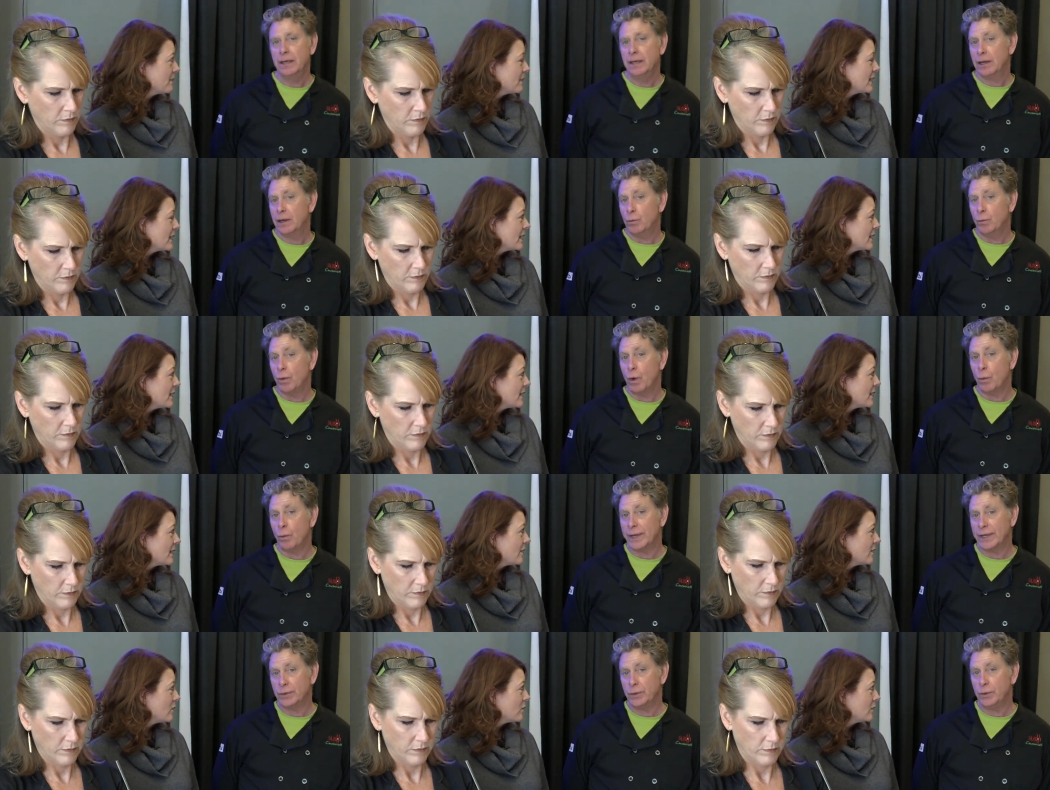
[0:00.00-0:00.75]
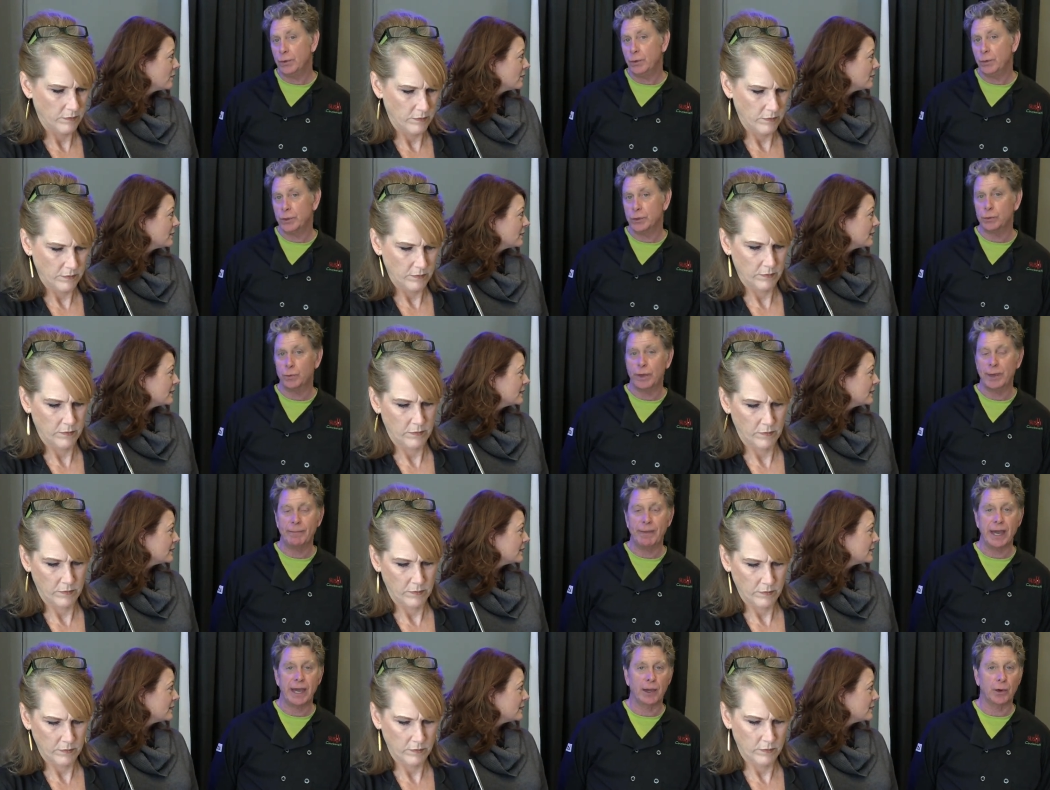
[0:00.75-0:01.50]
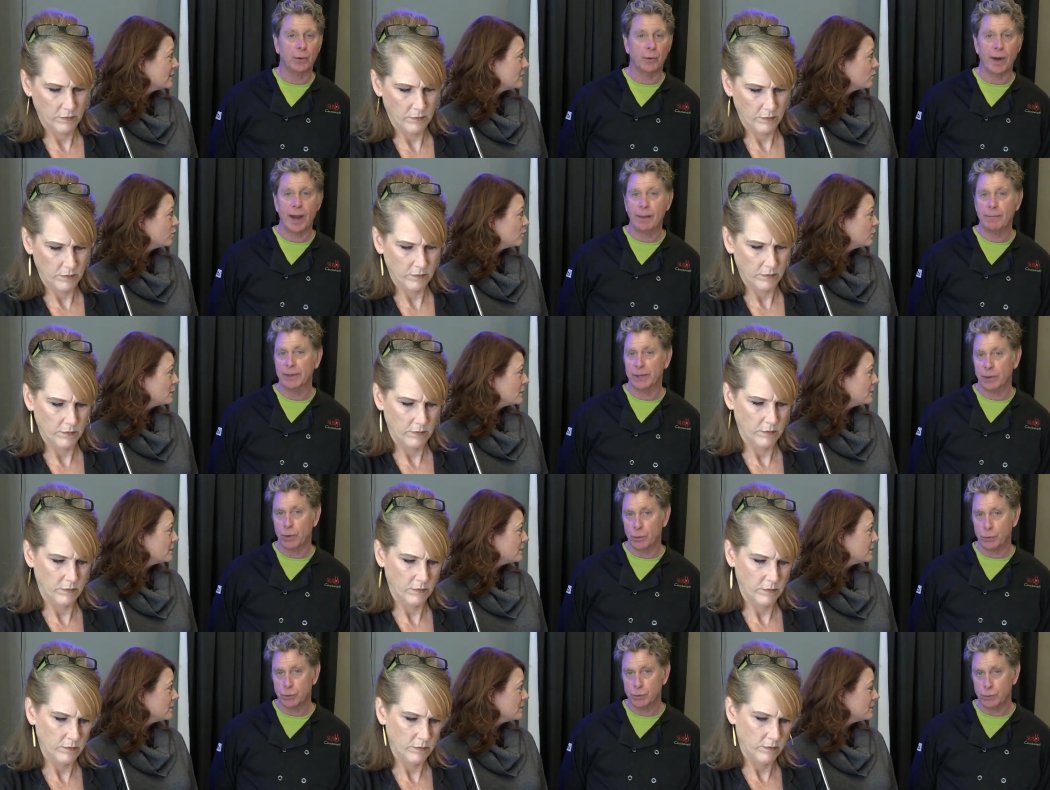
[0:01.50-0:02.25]
Speaker 1: And what we do is we make grab and
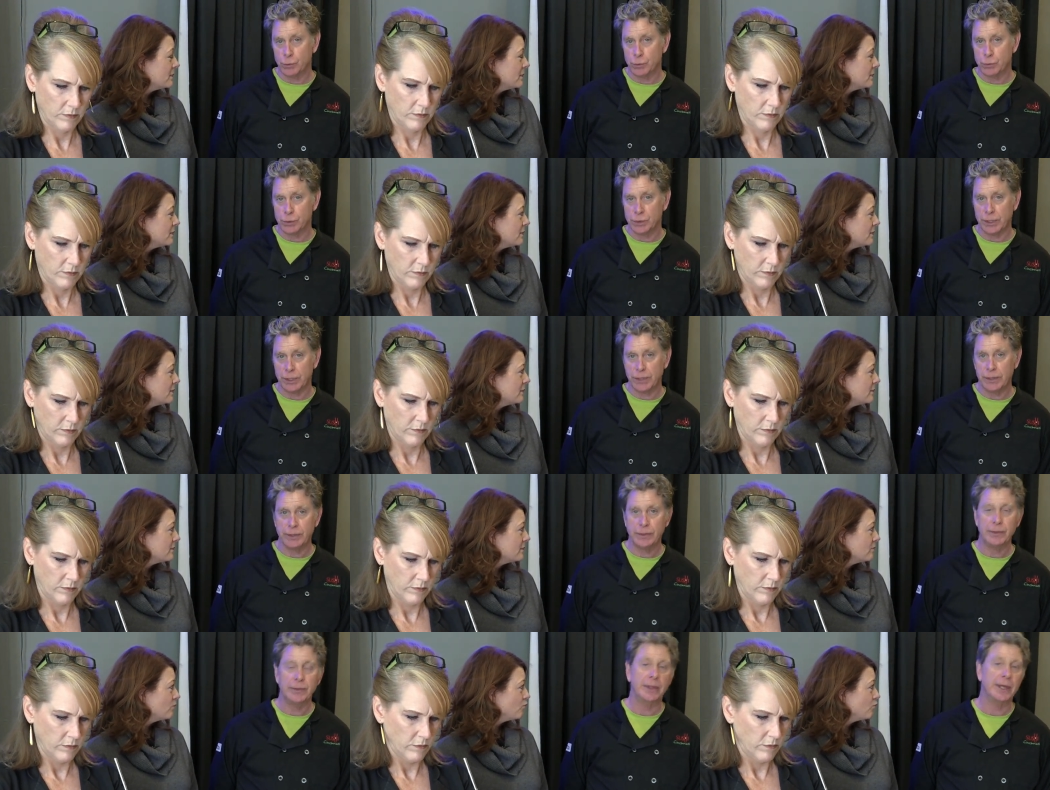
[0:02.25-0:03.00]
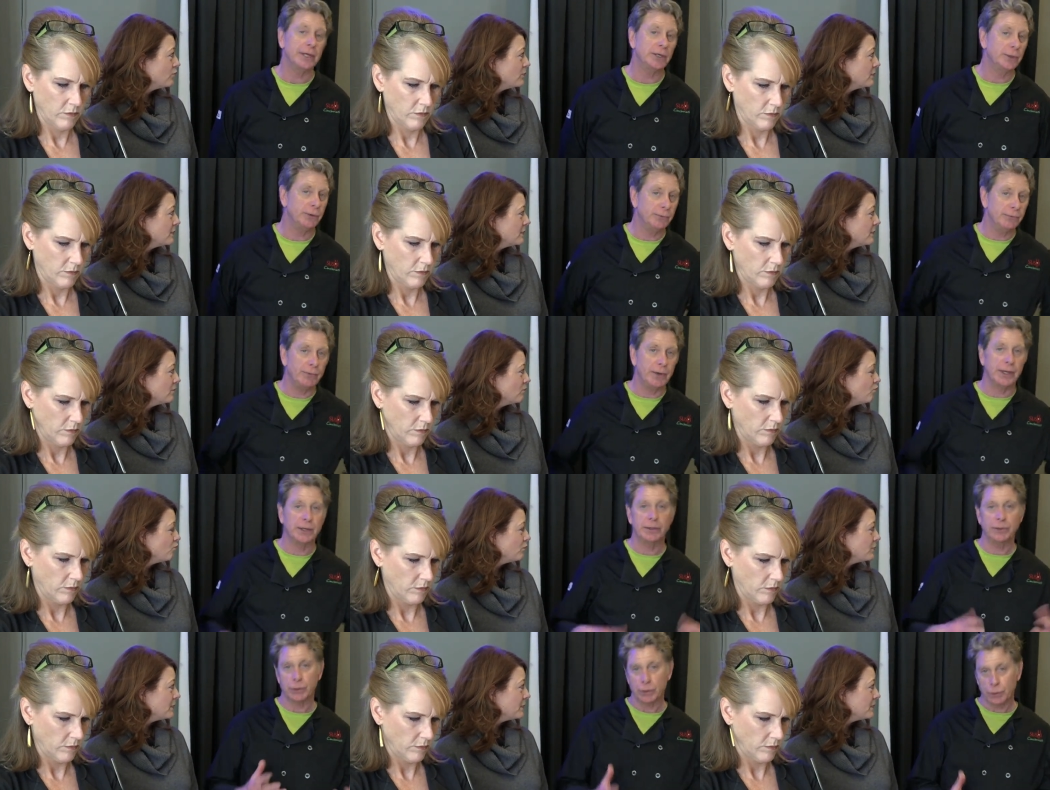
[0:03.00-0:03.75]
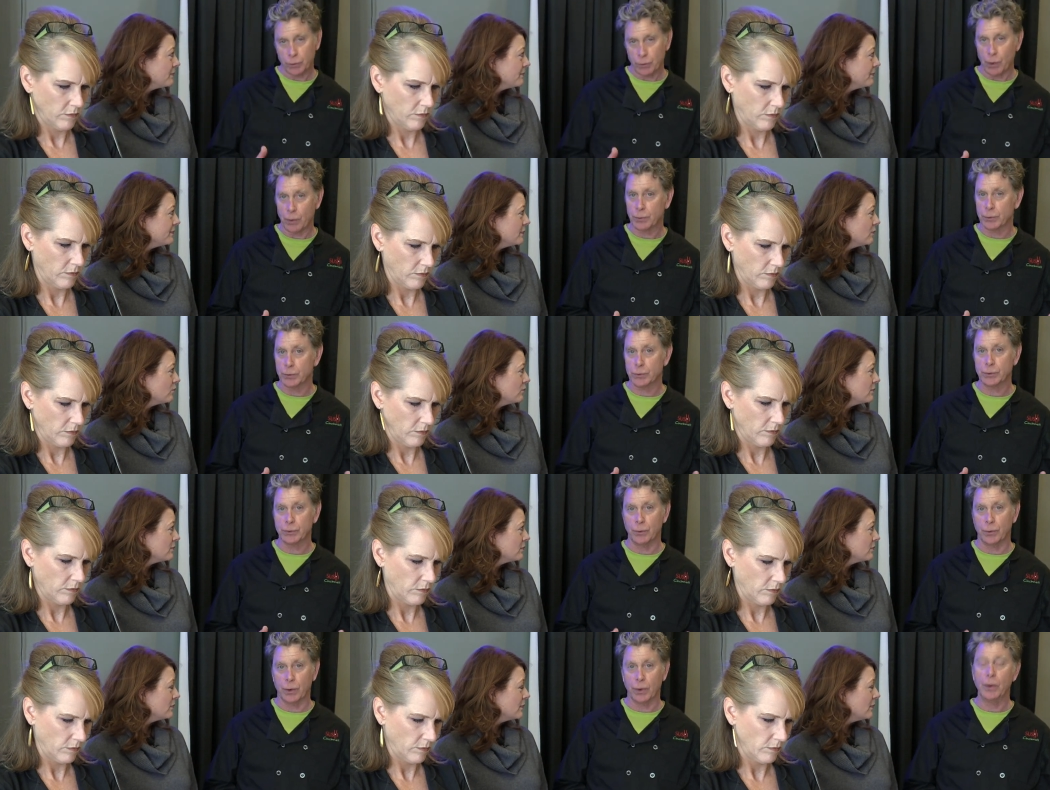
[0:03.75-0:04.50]
go sushi like you find in the Kroger
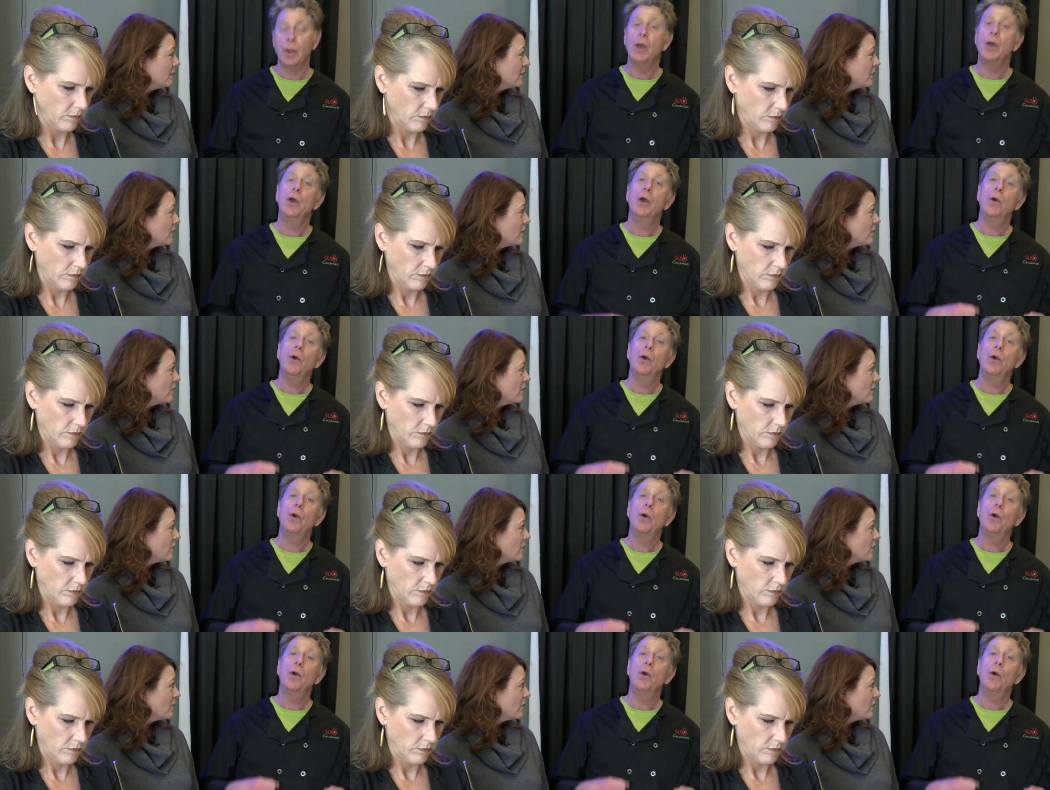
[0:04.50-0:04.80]
store.